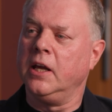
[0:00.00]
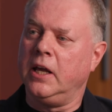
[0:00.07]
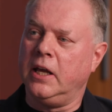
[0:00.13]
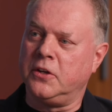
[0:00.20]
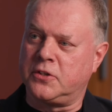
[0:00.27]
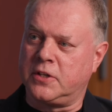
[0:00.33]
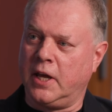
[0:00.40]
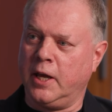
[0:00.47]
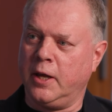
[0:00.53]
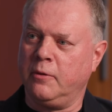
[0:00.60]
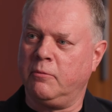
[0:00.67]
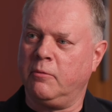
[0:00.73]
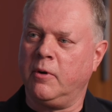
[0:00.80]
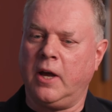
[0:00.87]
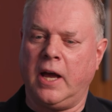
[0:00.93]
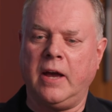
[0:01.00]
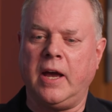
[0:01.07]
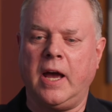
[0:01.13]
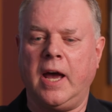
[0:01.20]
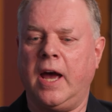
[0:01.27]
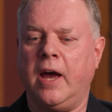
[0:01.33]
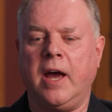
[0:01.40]
is they
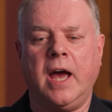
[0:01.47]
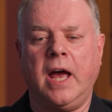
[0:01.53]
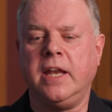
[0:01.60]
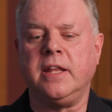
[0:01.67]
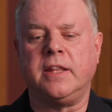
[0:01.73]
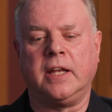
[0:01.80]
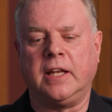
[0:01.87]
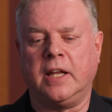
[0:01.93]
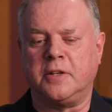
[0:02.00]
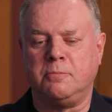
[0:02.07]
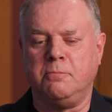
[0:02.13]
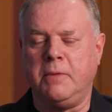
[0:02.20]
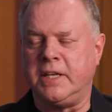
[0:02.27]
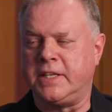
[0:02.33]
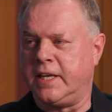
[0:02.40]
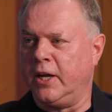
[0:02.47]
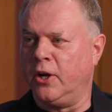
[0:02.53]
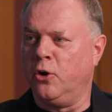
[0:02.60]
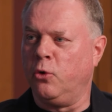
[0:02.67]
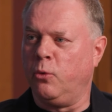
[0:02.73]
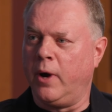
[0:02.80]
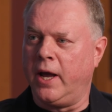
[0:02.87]
anything that's missing
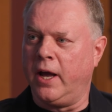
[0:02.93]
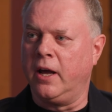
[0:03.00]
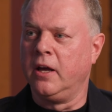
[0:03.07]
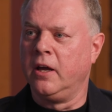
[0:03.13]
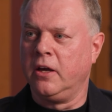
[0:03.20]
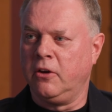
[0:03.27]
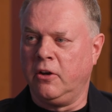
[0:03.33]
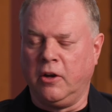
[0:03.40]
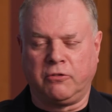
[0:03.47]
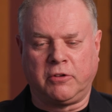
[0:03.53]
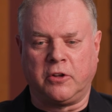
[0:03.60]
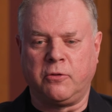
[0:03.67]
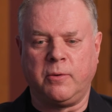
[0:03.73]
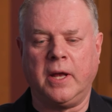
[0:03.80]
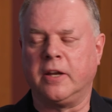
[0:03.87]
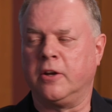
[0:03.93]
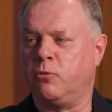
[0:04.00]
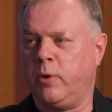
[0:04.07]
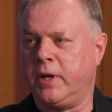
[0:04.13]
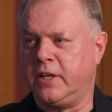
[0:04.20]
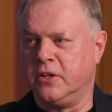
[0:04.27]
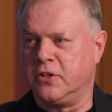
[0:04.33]
or where you've got 300
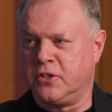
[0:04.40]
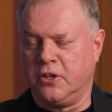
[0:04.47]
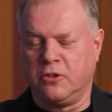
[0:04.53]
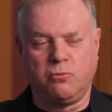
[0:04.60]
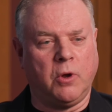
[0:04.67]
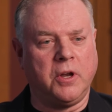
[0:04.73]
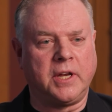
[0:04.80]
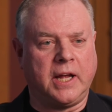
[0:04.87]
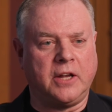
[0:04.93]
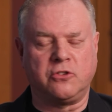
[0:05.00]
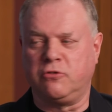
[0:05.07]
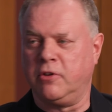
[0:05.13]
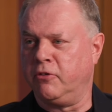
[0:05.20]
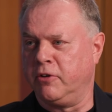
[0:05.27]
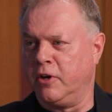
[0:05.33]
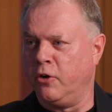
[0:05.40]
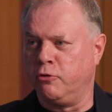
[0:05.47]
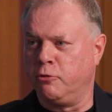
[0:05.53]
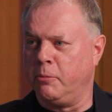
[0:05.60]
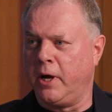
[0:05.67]
witnesses, one gets driven over